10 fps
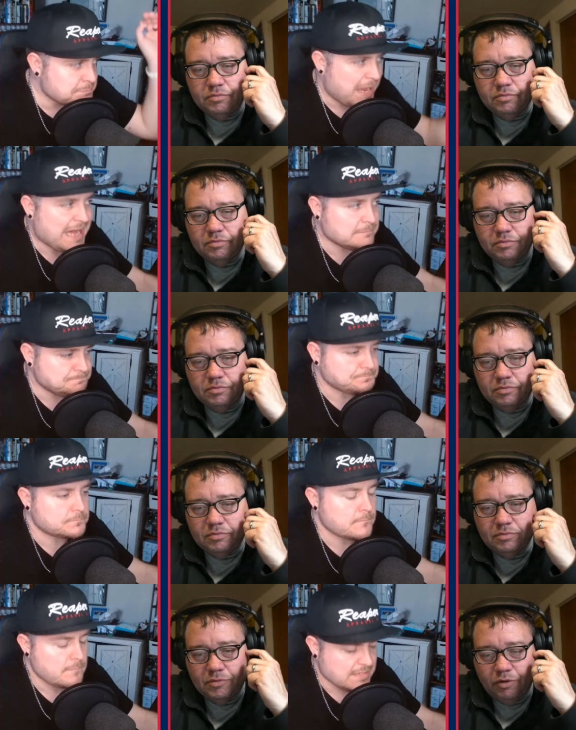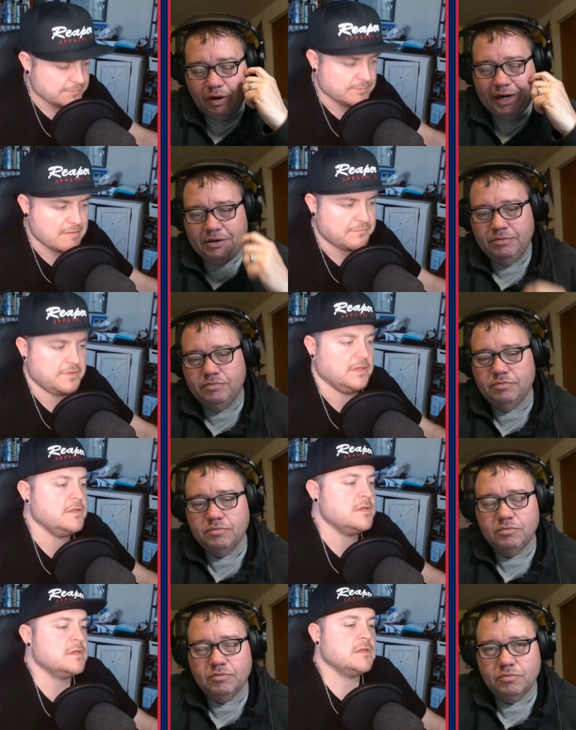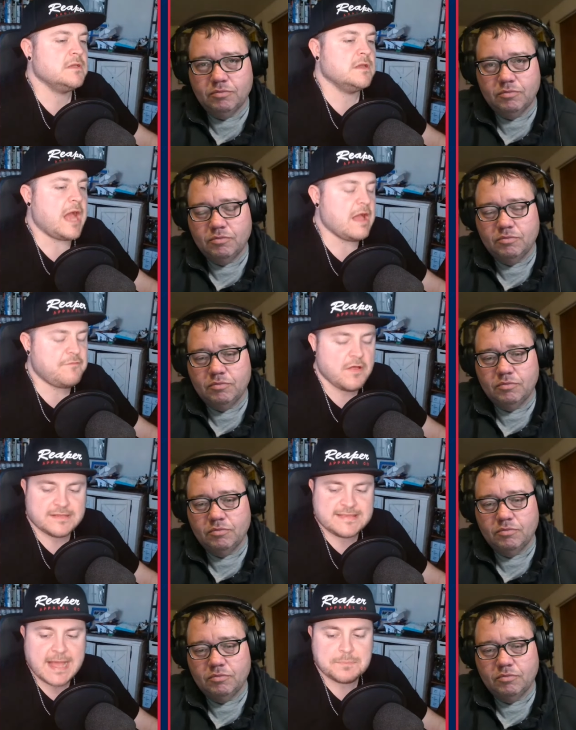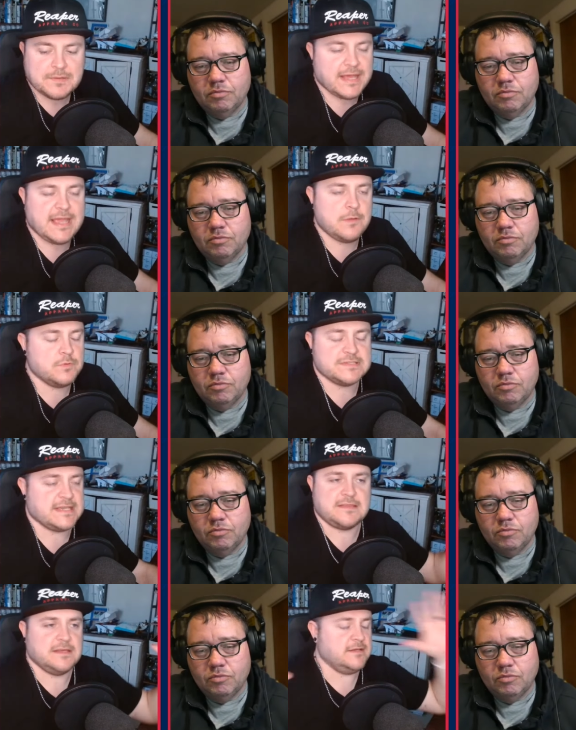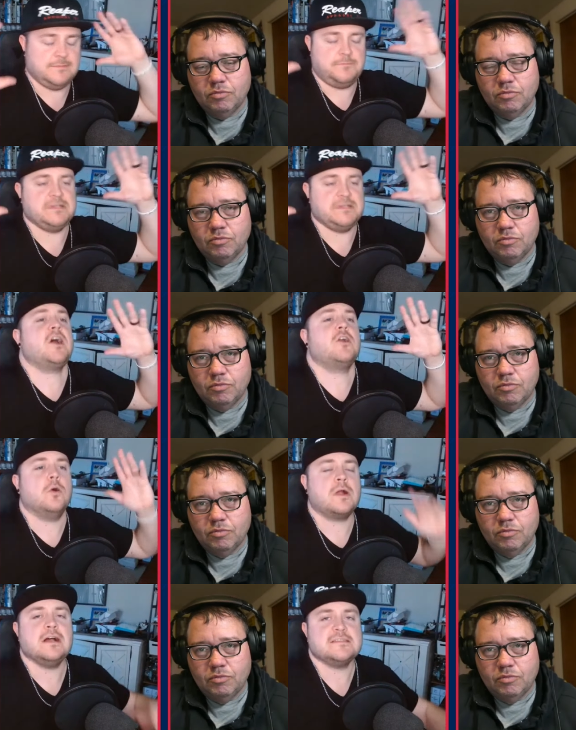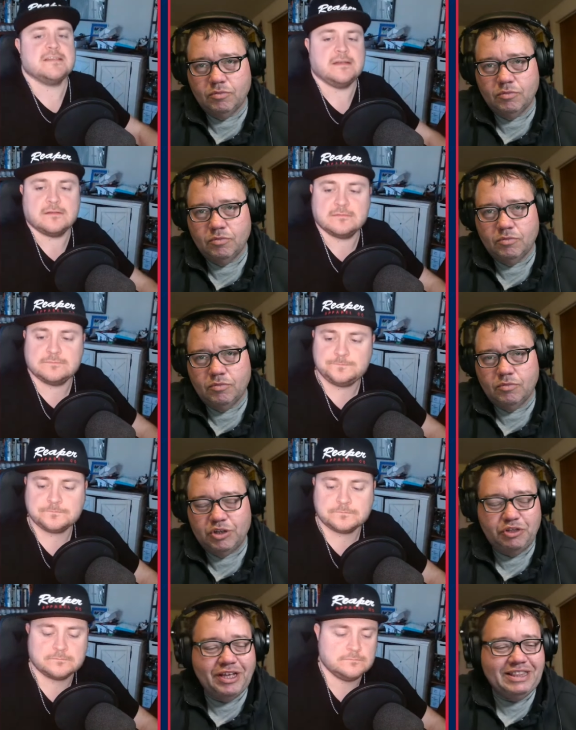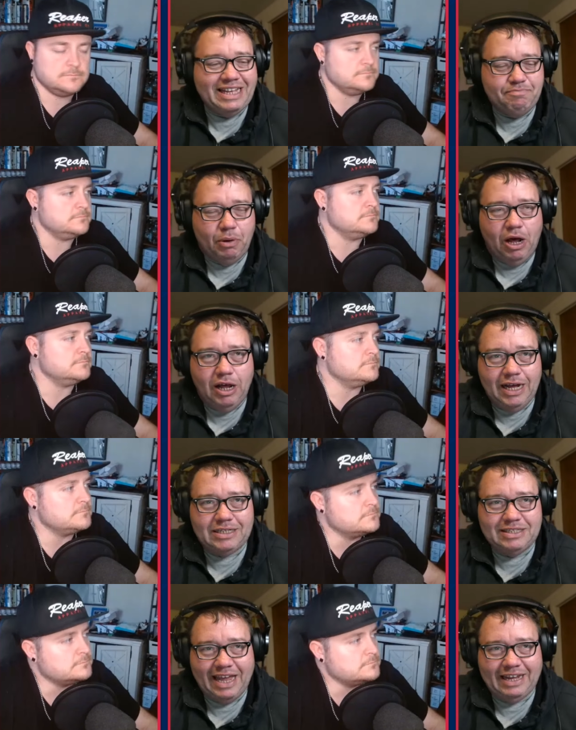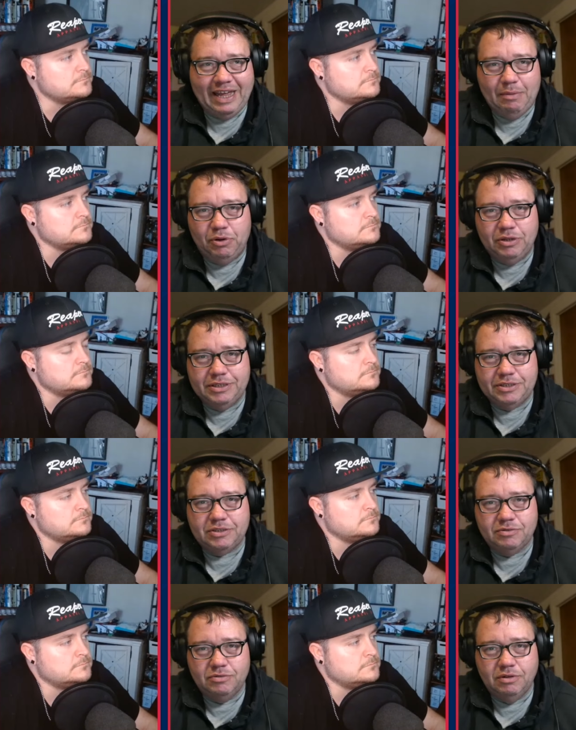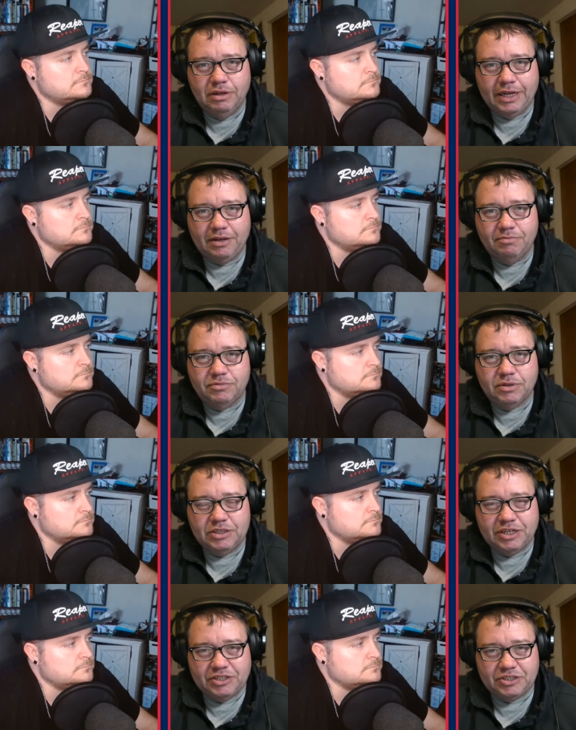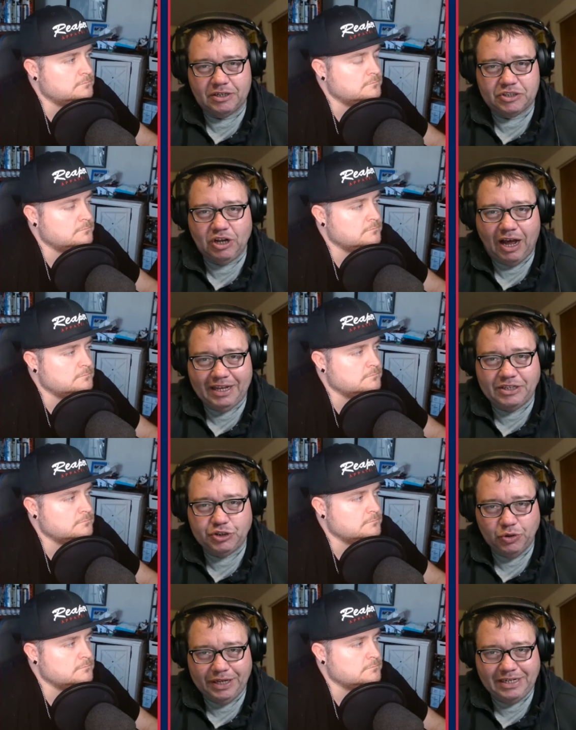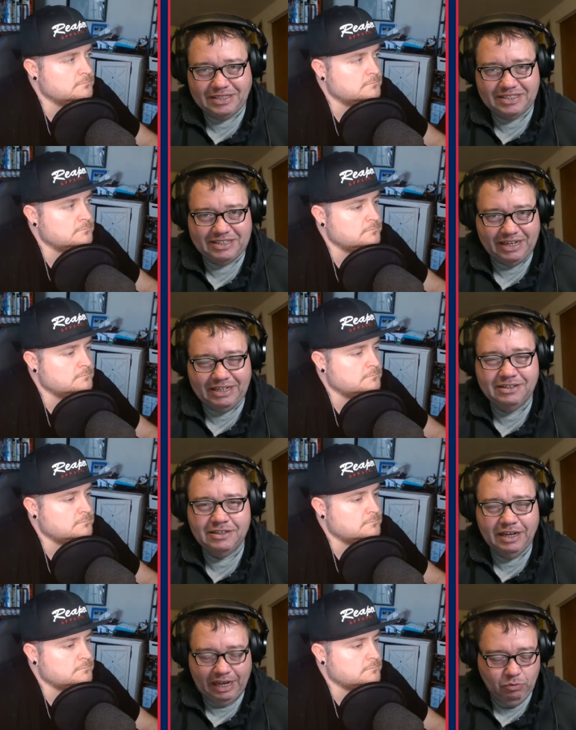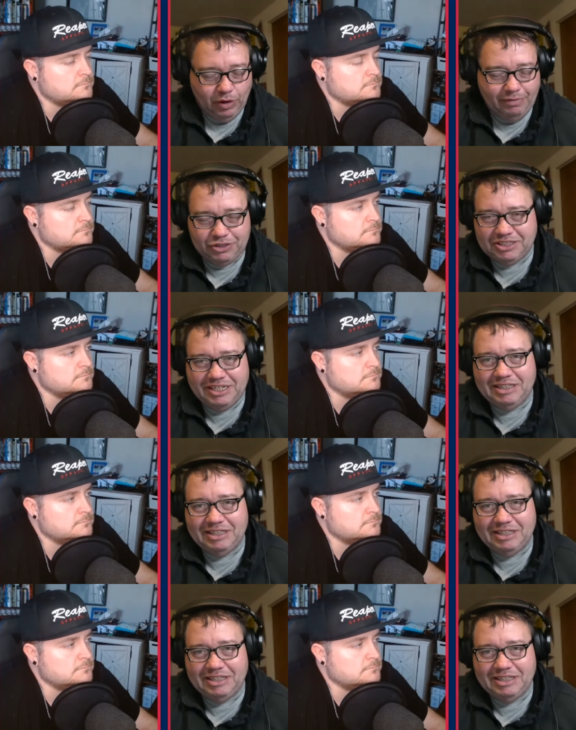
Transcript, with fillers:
Speaker 1: spot right. in left field. I felt like that play. It was like the bizarro cousin.
Speaker 2: Do you think that ball hawk Zack Hample is like he's going to start stalking Julien and sitting in whatever seat